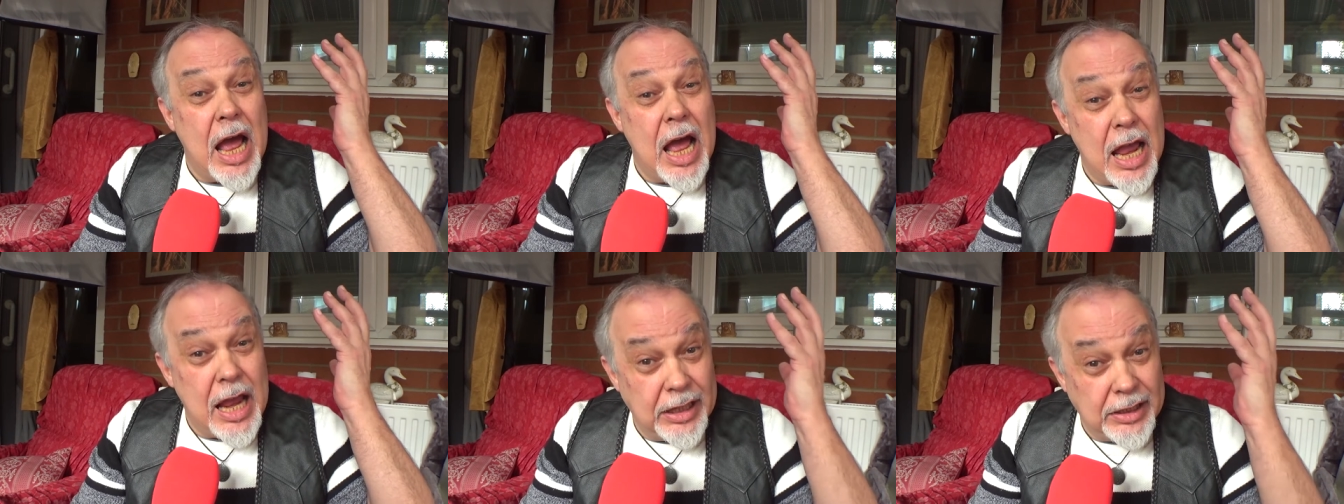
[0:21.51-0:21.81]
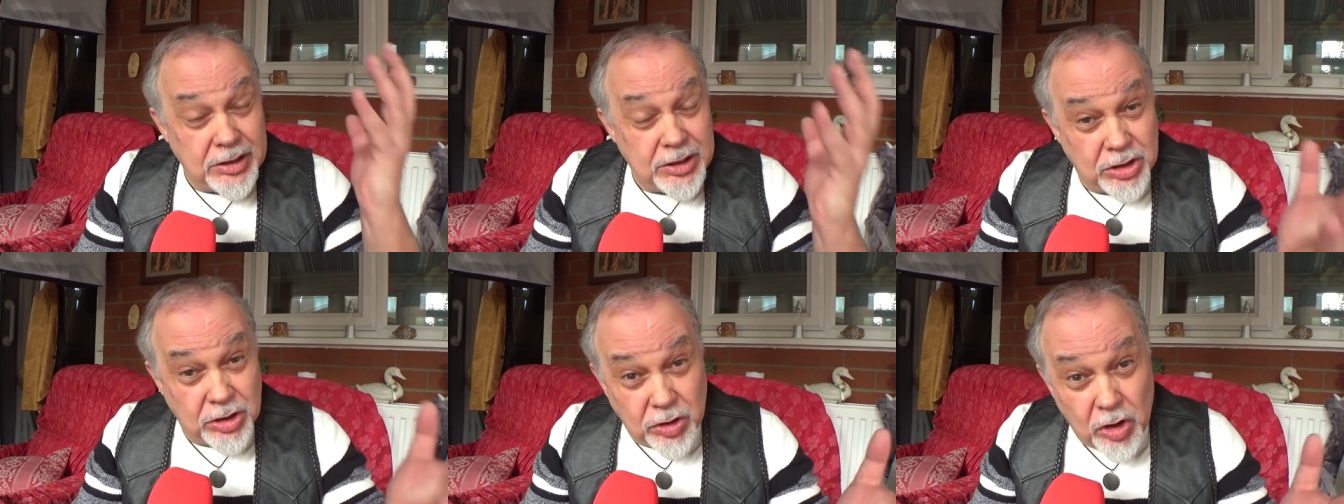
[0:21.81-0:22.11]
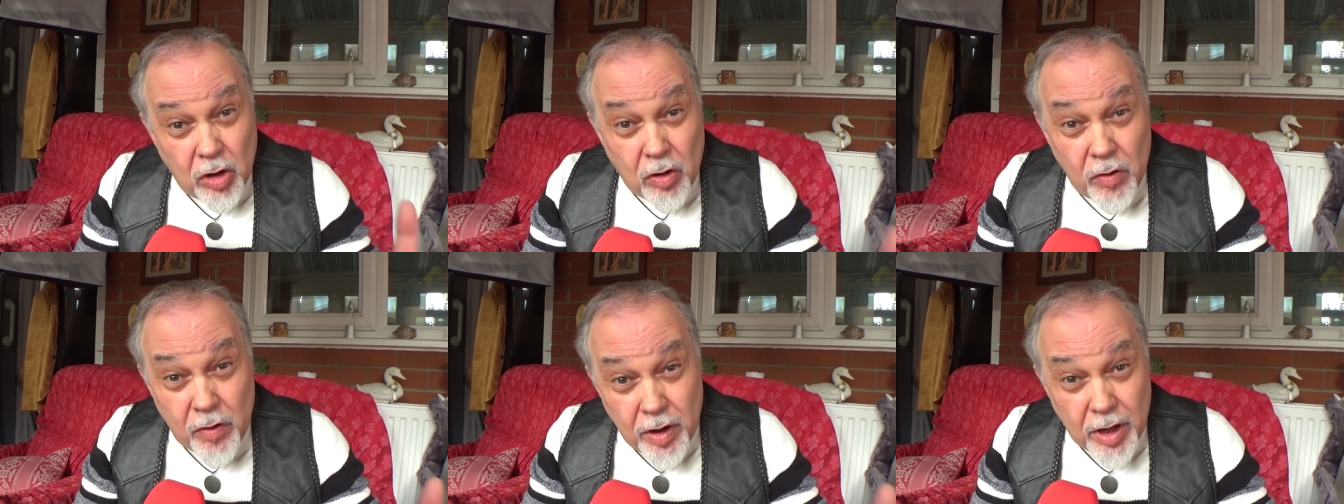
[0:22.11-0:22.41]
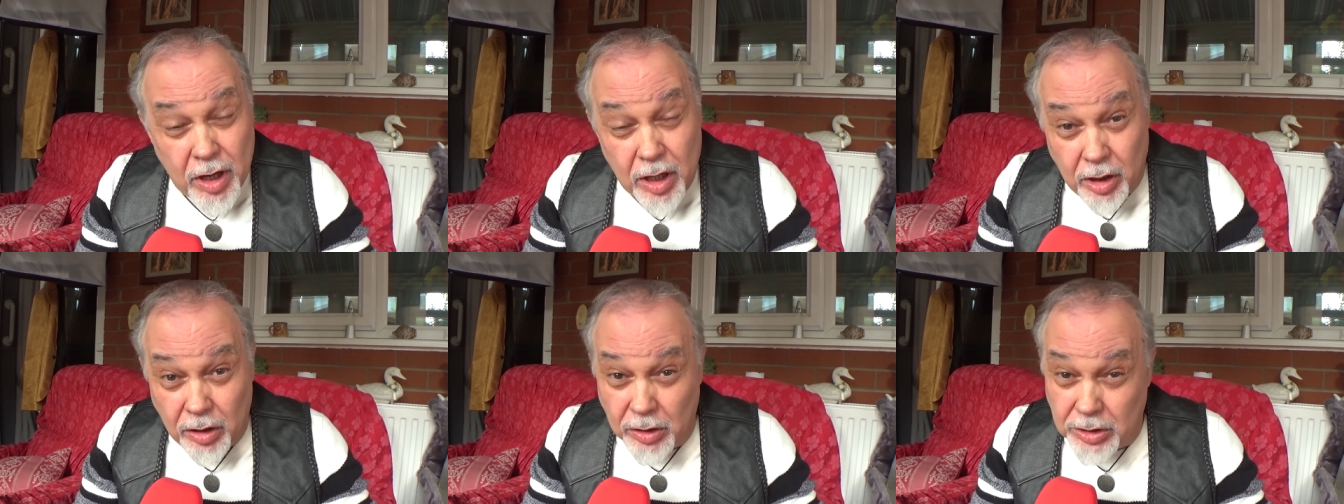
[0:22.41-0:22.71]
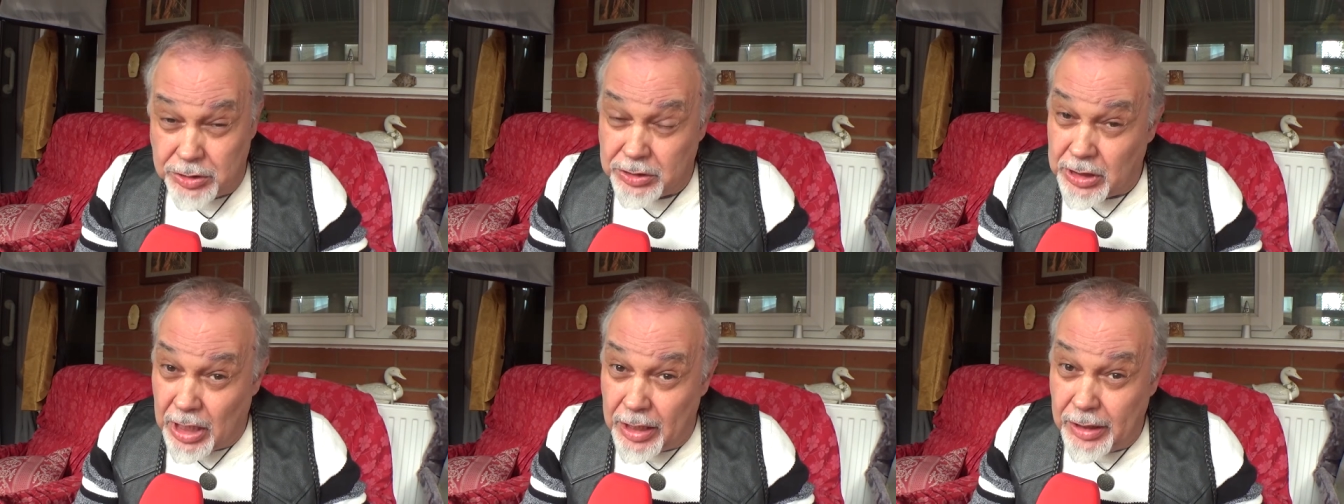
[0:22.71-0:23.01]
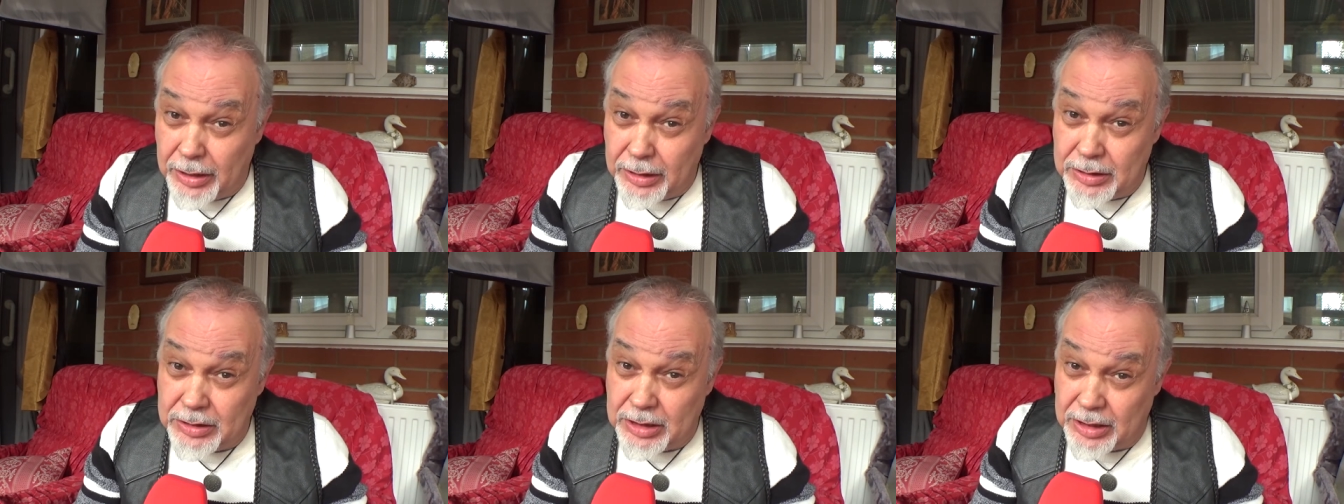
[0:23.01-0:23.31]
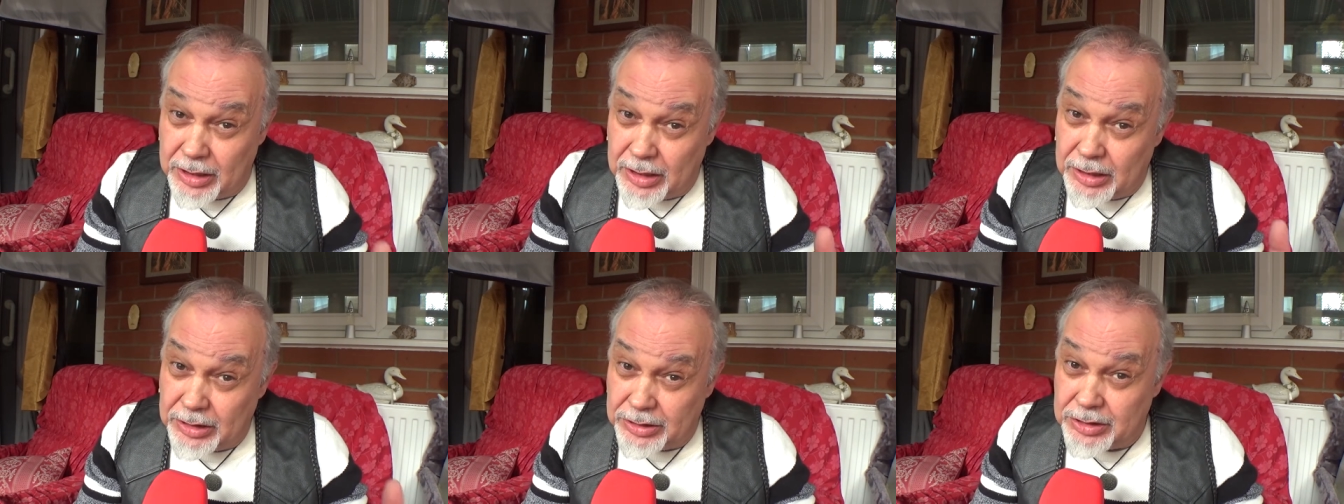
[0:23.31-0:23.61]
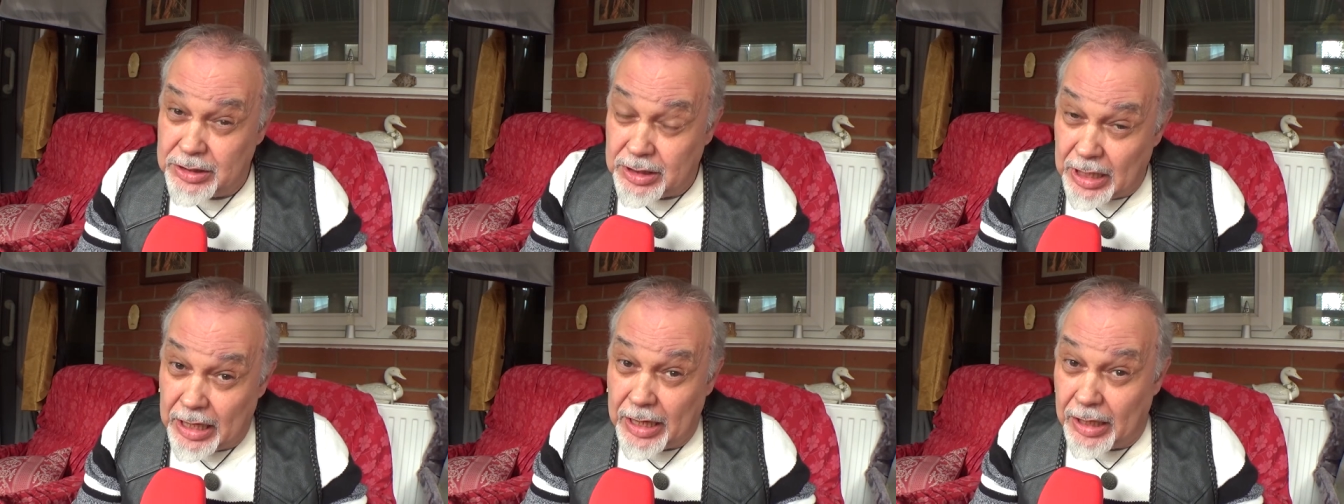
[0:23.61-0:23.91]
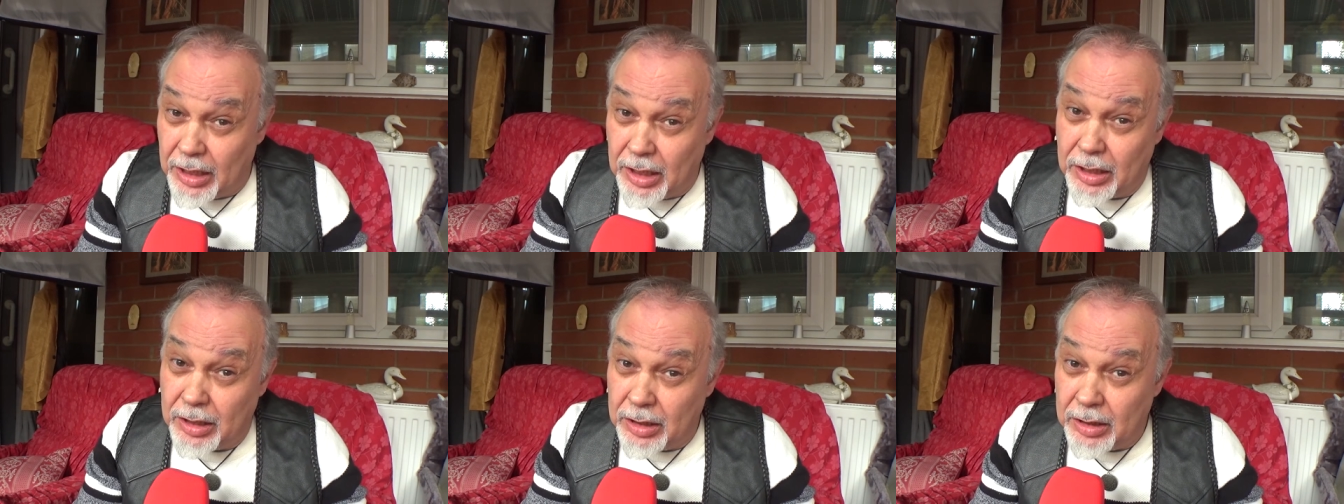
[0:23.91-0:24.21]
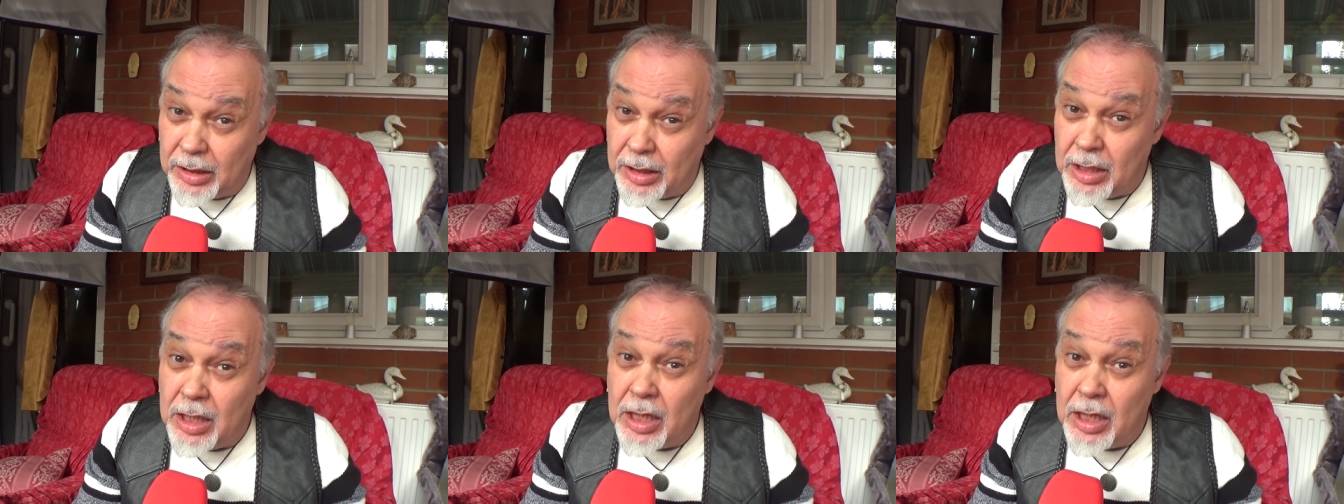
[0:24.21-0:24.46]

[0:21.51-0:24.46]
historical side to this king,